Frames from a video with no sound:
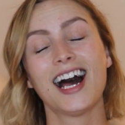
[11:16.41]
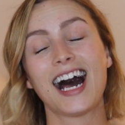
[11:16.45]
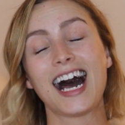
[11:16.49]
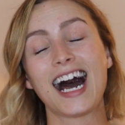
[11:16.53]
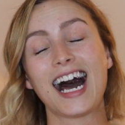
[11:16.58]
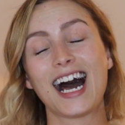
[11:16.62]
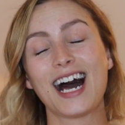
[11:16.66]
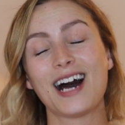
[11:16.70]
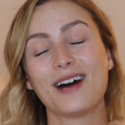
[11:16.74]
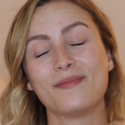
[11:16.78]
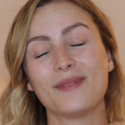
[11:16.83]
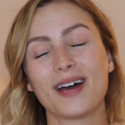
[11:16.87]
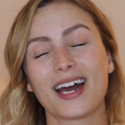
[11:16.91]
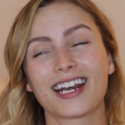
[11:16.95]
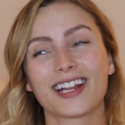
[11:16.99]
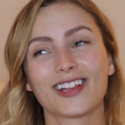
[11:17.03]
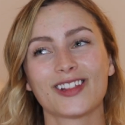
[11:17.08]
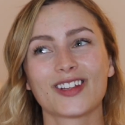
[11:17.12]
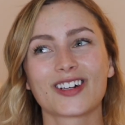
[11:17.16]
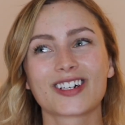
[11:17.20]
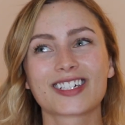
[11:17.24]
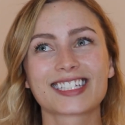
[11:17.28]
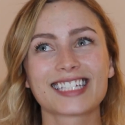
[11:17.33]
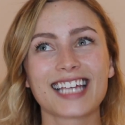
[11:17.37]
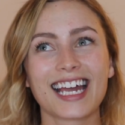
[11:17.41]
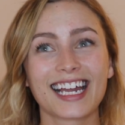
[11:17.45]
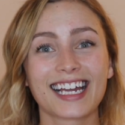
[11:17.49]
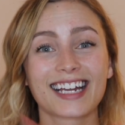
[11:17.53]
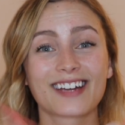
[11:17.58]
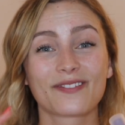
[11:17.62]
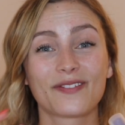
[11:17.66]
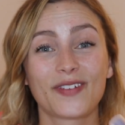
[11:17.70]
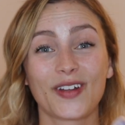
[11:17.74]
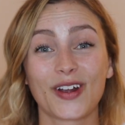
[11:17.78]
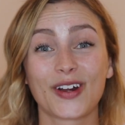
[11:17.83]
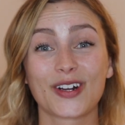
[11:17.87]
And it looks
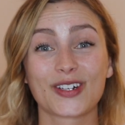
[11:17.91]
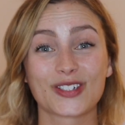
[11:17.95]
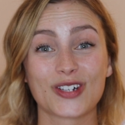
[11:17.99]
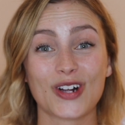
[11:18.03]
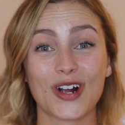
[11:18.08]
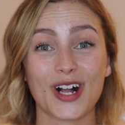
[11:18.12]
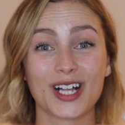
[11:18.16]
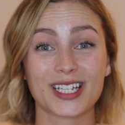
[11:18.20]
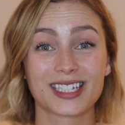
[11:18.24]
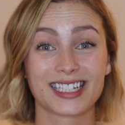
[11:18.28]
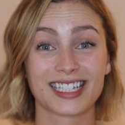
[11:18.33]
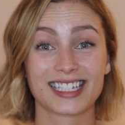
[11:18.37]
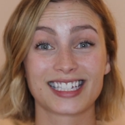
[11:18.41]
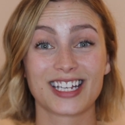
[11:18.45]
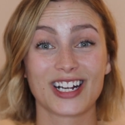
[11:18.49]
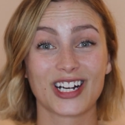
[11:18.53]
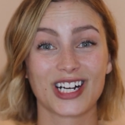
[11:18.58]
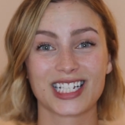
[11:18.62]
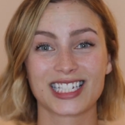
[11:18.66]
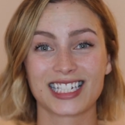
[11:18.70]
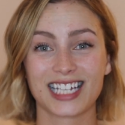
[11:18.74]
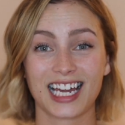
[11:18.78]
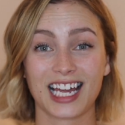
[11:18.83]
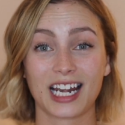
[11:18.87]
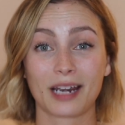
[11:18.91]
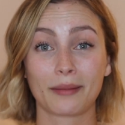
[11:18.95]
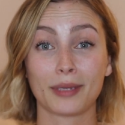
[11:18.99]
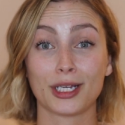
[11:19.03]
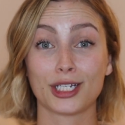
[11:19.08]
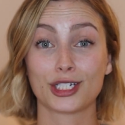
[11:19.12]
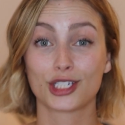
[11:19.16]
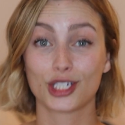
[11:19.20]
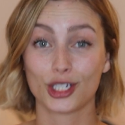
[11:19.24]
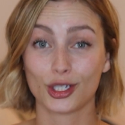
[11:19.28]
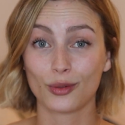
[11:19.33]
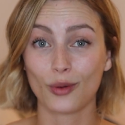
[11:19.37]
like, fingers crossed, this year isn't gonna
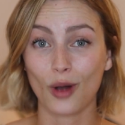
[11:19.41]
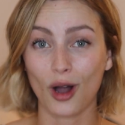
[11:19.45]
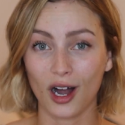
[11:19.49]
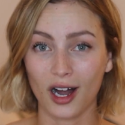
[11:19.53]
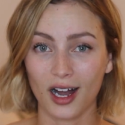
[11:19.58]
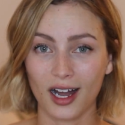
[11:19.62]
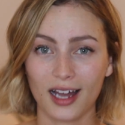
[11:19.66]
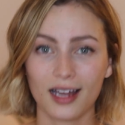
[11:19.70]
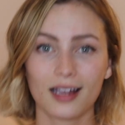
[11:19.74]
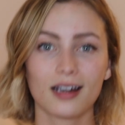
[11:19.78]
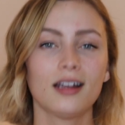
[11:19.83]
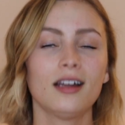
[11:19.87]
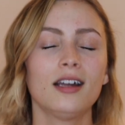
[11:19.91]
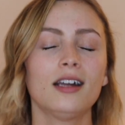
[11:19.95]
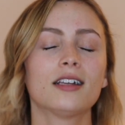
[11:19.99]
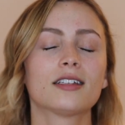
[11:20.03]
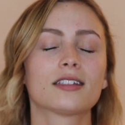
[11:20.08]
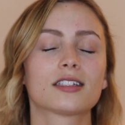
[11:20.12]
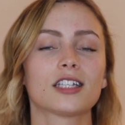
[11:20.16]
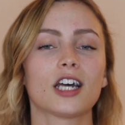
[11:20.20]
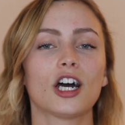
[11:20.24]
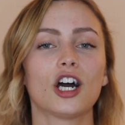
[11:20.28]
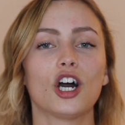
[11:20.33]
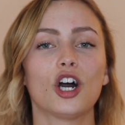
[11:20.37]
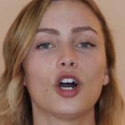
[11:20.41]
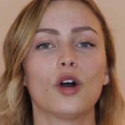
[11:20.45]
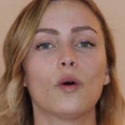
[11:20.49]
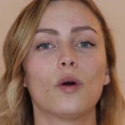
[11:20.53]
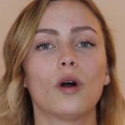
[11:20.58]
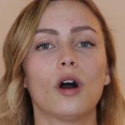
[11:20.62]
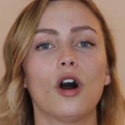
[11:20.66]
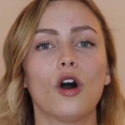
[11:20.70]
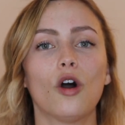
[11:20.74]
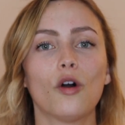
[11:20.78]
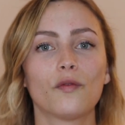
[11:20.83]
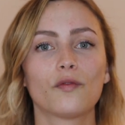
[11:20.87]
be too hot. So
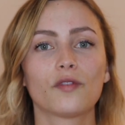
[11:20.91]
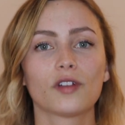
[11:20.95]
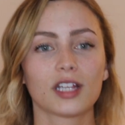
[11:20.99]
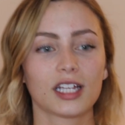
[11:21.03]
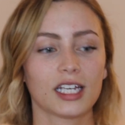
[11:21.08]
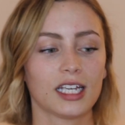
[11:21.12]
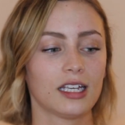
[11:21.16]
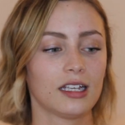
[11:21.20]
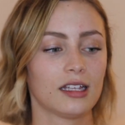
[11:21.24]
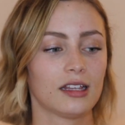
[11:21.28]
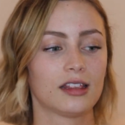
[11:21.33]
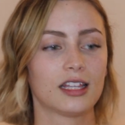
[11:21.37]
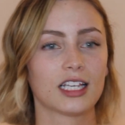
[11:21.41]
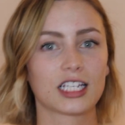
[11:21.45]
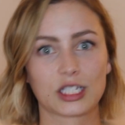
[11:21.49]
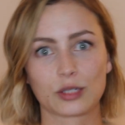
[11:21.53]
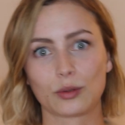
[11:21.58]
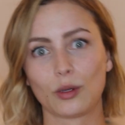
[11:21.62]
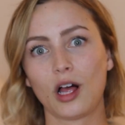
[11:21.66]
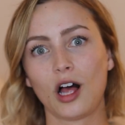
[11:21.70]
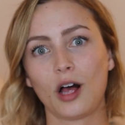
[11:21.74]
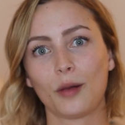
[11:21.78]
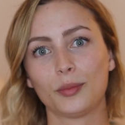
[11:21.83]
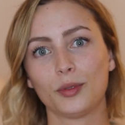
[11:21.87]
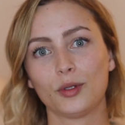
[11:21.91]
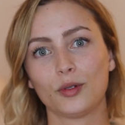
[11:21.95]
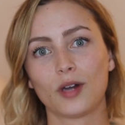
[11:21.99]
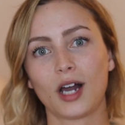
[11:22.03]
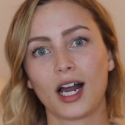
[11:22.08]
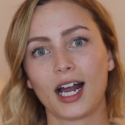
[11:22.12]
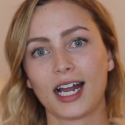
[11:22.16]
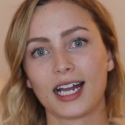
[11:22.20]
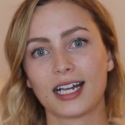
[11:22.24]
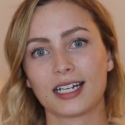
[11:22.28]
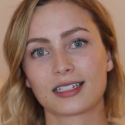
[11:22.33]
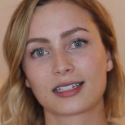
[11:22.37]
hopefully this will help you
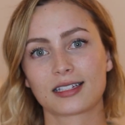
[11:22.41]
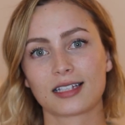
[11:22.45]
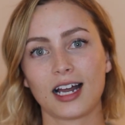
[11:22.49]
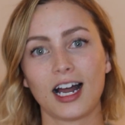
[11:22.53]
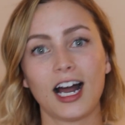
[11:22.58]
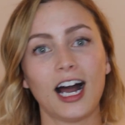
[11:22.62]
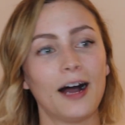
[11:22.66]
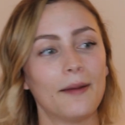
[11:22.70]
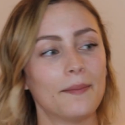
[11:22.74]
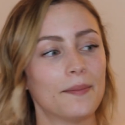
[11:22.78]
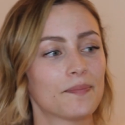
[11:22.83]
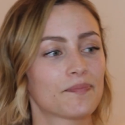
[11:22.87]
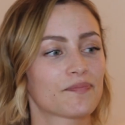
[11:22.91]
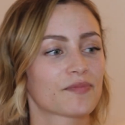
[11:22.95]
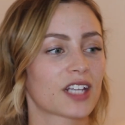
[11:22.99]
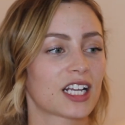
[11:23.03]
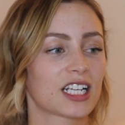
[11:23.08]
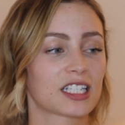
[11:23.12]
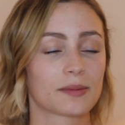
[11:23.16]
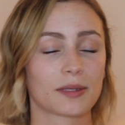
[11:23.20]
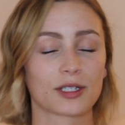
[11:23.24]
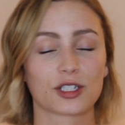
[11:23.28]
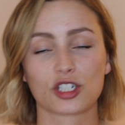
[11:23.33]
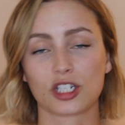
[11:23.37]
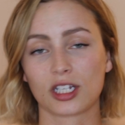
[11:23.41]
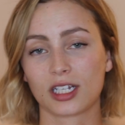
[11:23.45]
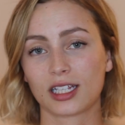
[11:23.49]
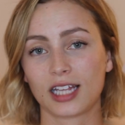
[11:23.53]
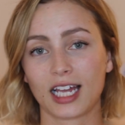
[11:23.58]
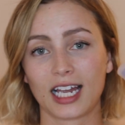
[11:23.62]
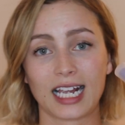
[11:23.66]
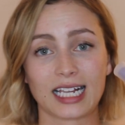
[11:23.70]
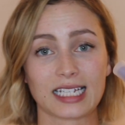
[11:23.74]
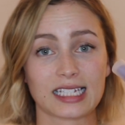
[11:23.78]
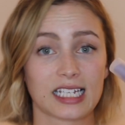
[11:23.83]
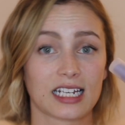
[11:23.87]
guys, especially
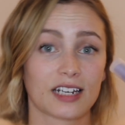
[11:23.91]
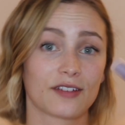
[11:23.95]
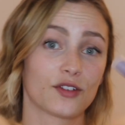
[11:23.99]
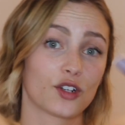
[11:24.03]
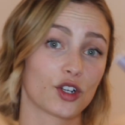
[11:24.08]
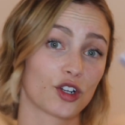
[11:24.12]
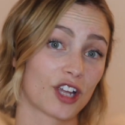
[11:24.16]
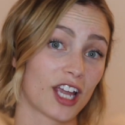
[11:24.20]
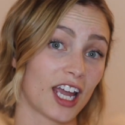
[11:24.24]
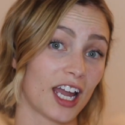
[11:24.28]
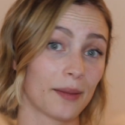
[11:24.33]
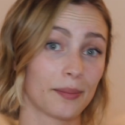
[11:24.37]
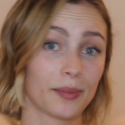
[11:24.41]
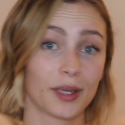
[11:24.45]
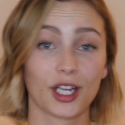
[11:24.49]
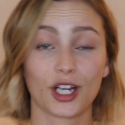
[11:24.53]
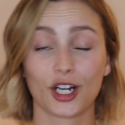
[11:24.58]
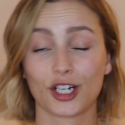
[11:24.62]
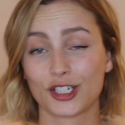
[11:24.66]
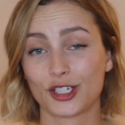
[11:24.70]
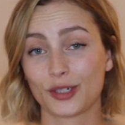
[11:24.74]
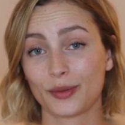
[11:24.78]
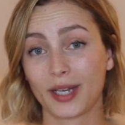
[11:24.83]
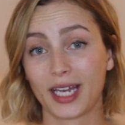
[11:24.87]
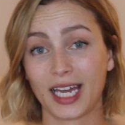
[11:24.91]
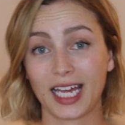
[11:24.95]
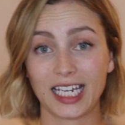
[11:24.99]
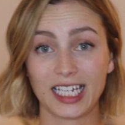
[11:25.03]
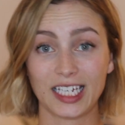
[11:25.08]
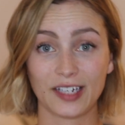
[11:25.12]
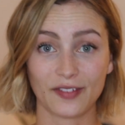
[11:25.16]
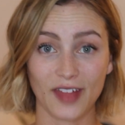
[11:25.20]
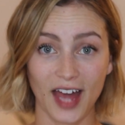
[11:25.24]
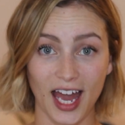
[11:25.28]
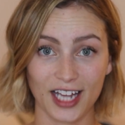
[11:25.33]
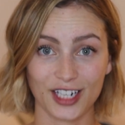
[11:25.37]
like I said, if you're camping or doing
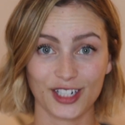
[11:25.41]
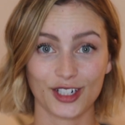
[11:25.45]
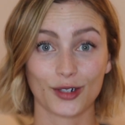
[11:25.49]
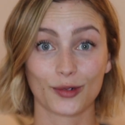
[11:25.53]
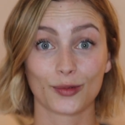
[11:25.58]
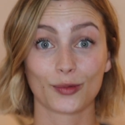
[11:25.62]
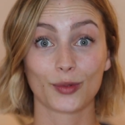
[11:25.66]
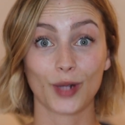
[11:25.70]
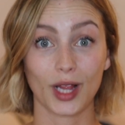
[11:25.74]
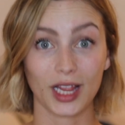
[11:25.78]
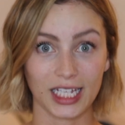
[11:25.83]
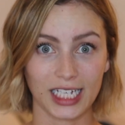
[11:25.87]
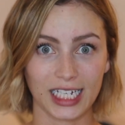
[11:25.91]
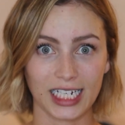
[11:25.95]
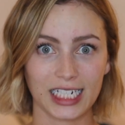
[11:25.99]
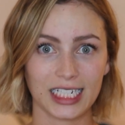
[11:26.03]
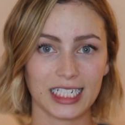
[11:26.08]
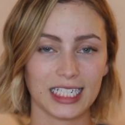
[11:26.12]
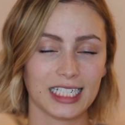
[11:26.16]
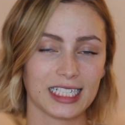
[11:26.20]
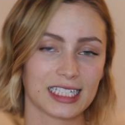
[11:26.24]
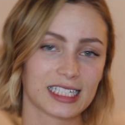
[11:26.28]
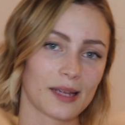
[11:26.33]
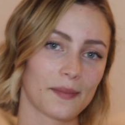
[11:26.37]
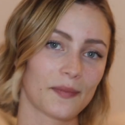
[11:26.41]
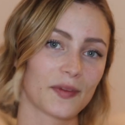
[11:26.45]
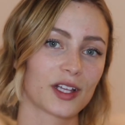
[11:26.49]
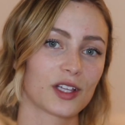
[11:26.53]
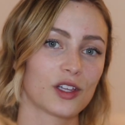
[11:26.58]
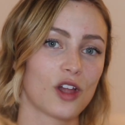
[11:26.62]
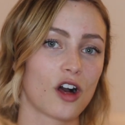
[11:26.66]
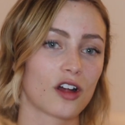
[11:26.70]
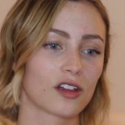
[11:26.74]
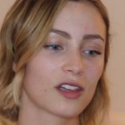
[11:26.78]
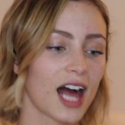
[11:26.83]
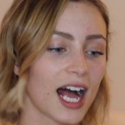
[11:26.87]
any of that and you're really gonna need something
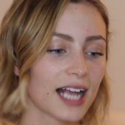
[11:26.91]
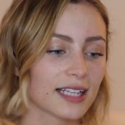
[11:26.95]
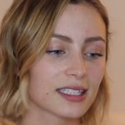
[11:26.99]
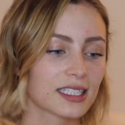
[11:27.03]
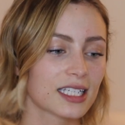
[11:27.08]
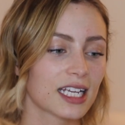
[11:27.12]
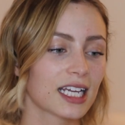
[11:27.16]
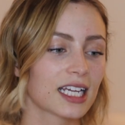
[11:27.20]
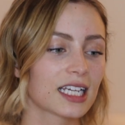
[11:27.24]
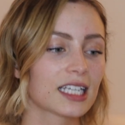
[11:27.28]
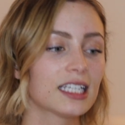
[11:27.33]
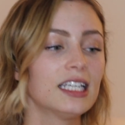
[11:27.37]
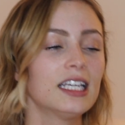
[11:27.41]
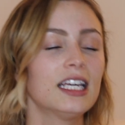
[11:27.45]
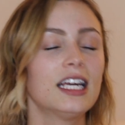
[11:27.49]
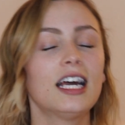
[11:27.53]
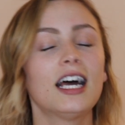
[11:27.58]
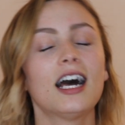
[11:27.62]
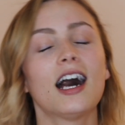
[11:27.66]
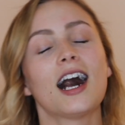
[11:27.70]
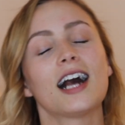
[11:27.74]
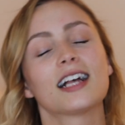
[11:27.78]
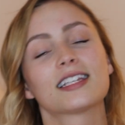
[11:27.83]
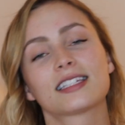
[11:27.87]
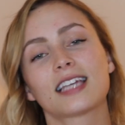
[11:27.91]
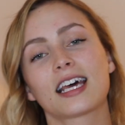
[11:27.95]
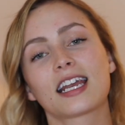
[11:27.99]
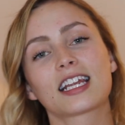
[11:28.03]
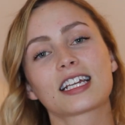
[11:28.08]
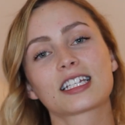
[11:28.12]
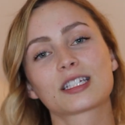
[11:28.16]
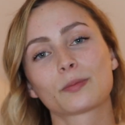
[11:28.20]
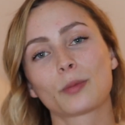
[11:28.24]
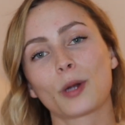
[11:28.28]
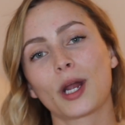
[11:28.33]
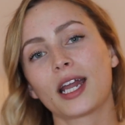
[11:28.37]
long lasting, a
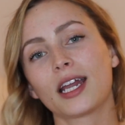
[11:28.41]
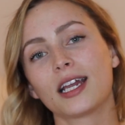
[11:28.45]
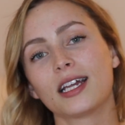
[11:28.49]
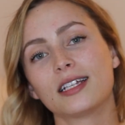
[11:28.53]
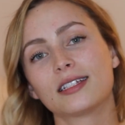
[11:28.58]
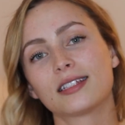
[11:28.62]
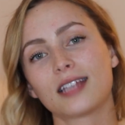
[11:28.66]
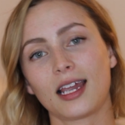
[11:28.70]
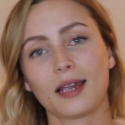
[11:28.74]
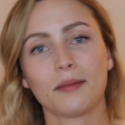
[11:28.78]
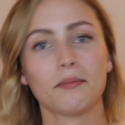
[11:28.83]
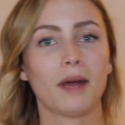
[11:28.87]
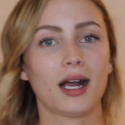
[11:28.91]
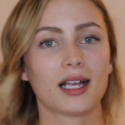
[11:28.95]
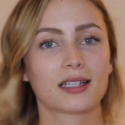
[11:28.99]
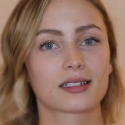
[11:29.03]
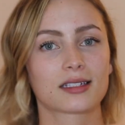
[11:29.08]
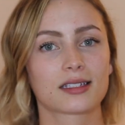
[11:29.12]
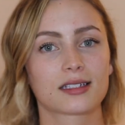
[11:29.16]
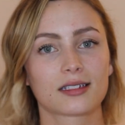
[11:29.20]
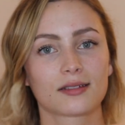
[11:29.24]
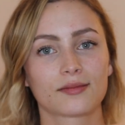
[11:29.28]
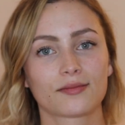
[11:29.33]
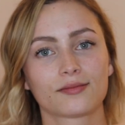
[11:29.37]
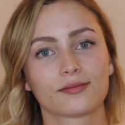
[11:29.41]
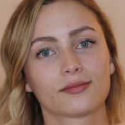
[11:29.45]
setting spray is a must.